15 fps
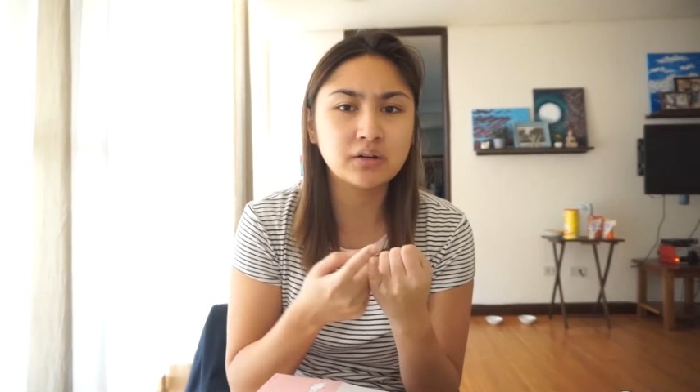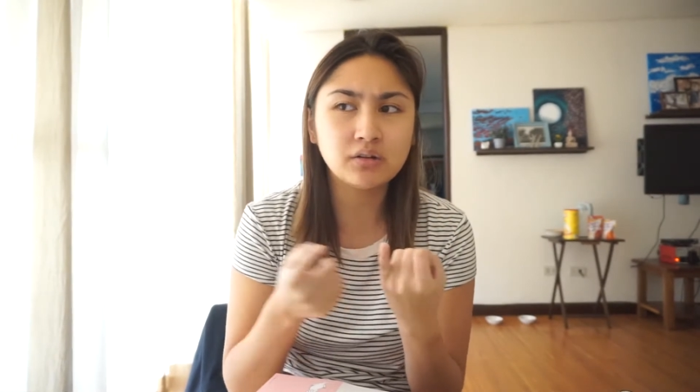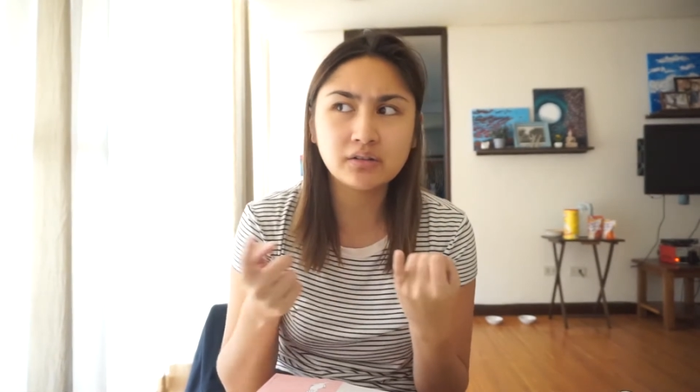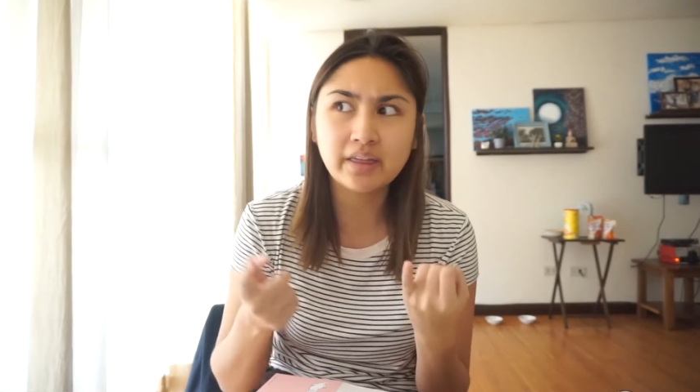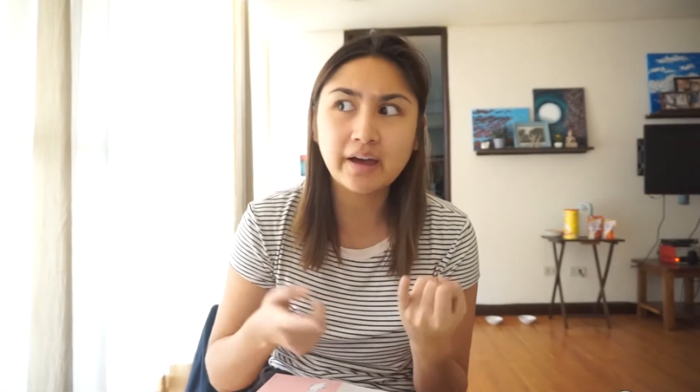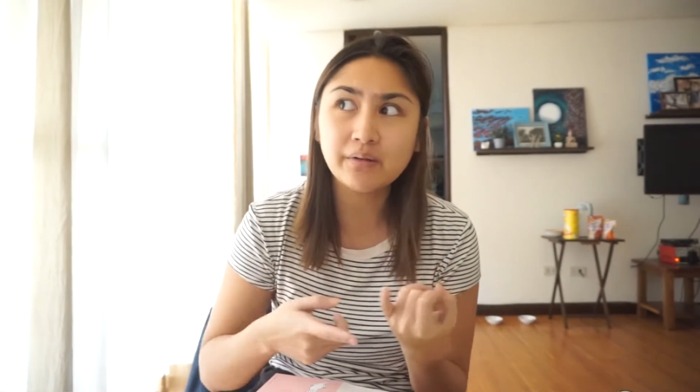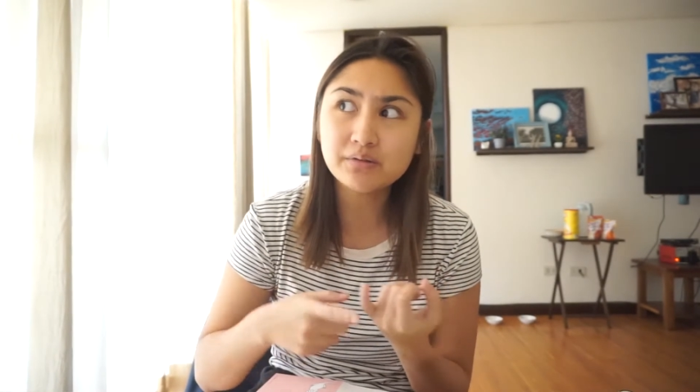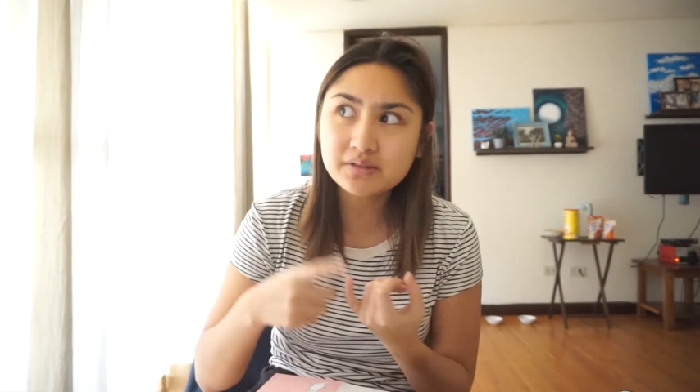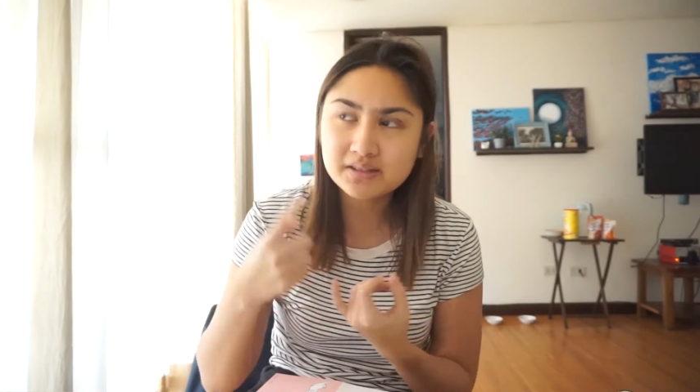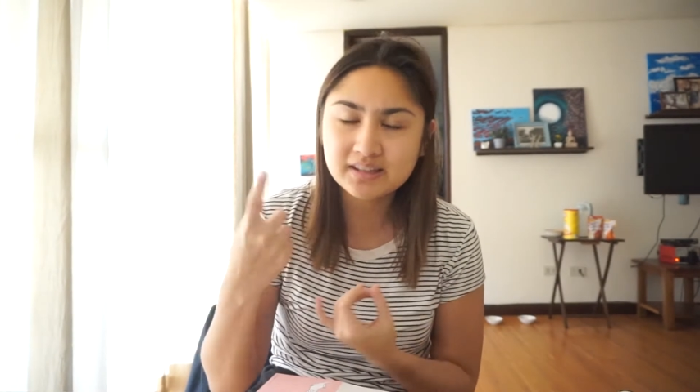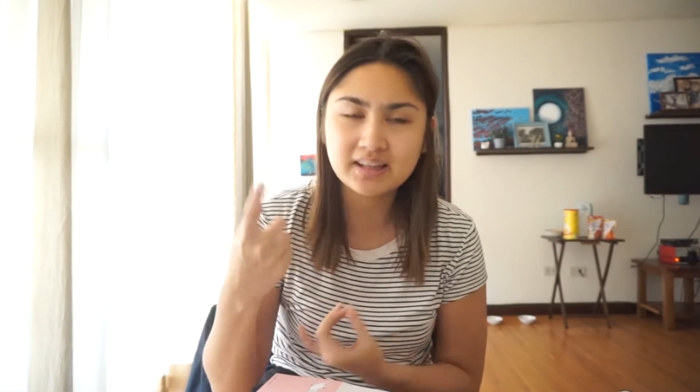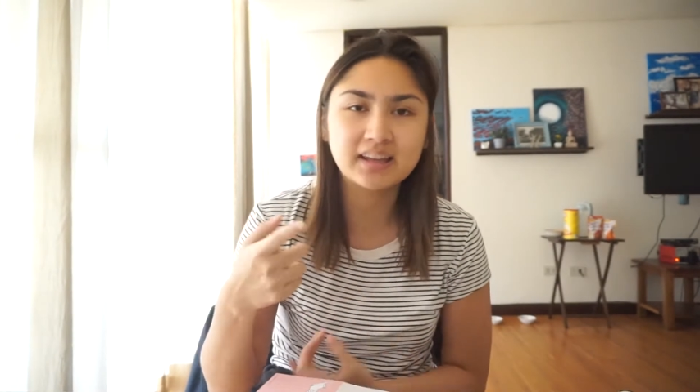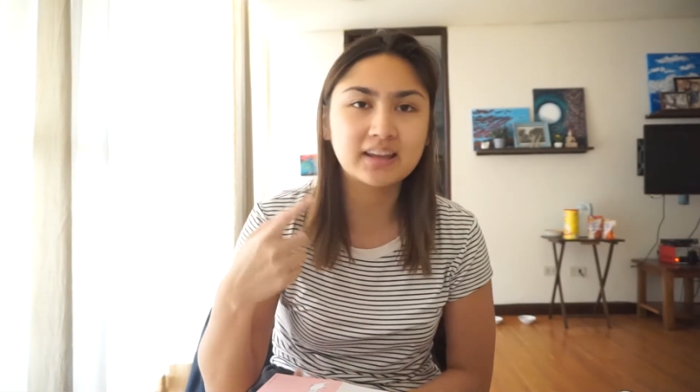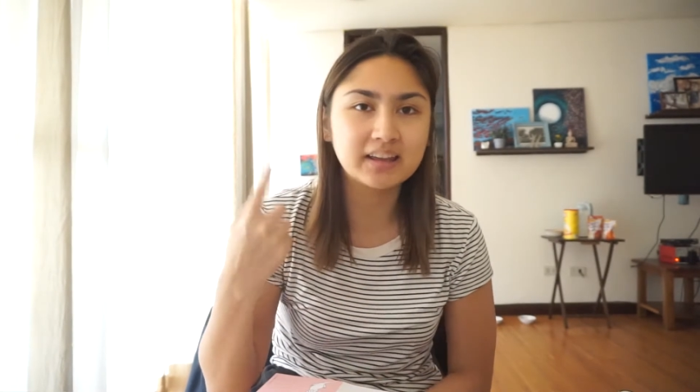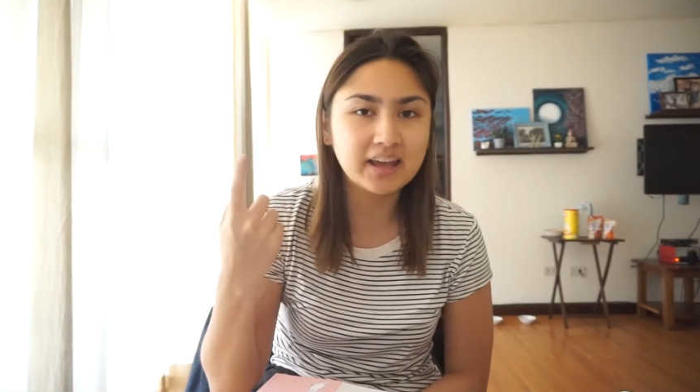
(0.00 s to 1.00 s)
oh, that was
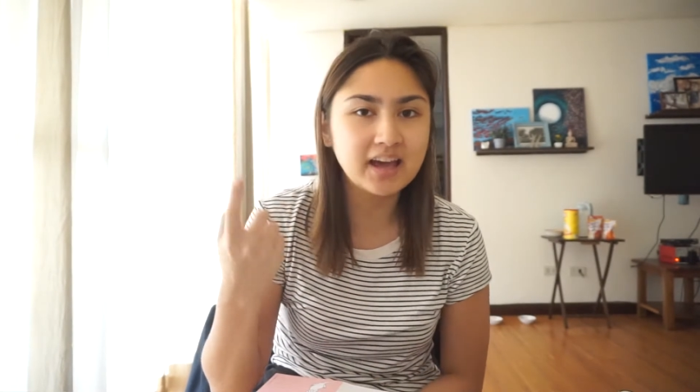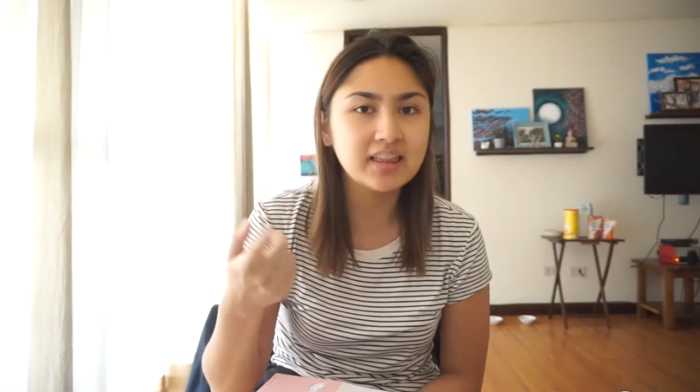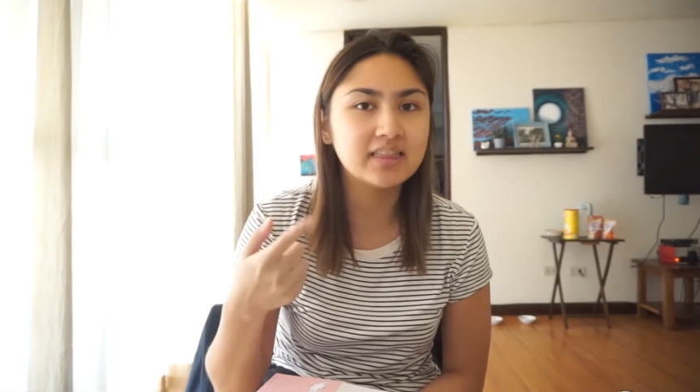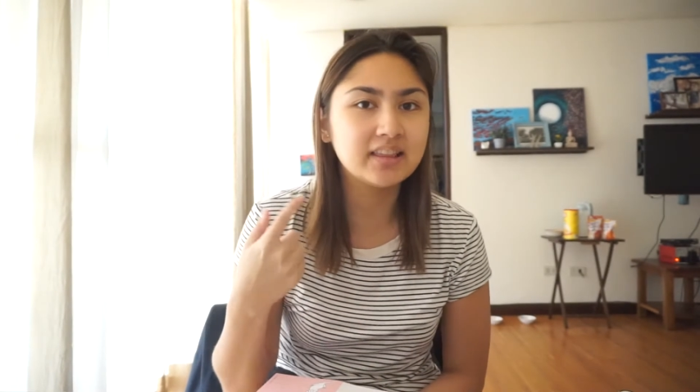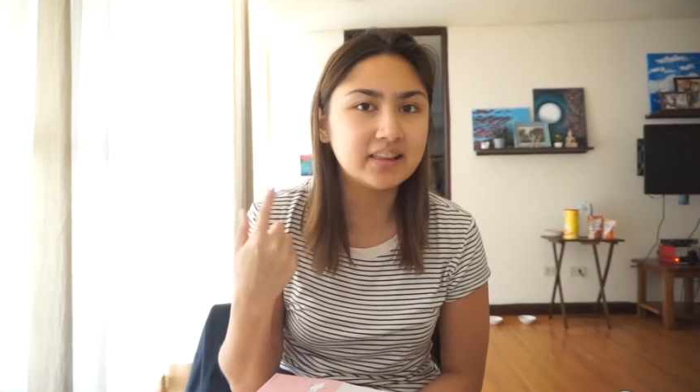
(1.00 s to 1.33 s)
like, yeah,